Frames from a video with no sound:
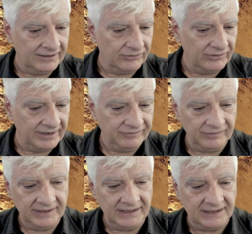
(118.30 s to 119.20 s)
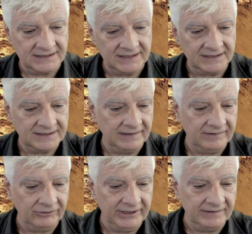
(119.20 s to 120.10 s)
at roughly
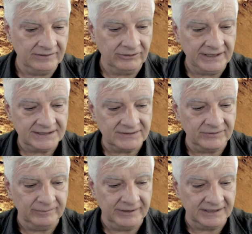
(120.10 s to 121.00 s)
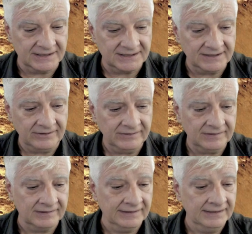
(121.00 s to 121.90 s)
sixty-three degrees two minutes
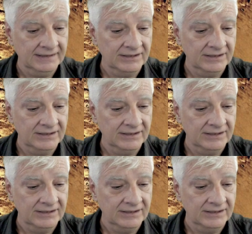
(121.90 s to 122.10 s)
south,